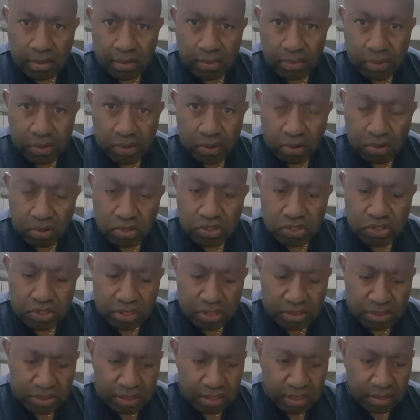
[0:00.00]
we go to
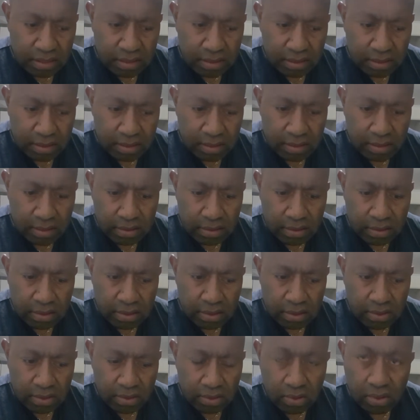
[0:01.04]
church and
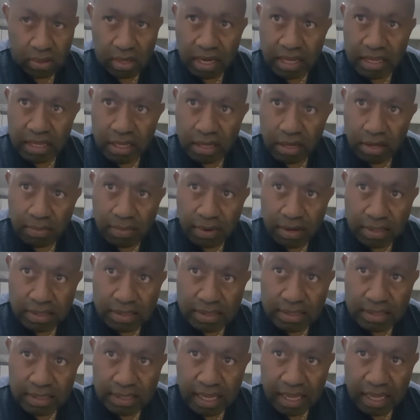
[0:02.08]
all I hear about is
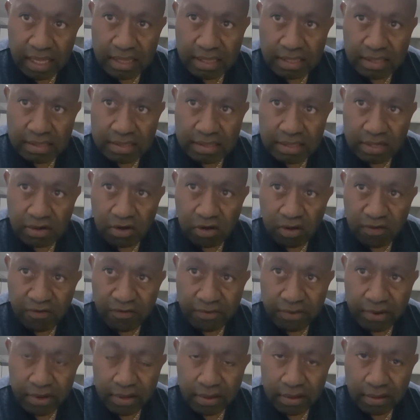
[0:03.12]
tithes and
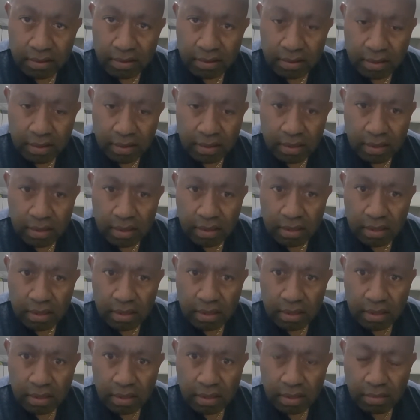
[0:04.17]
offering
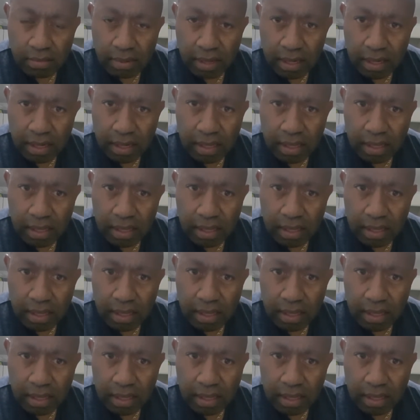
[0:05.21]
but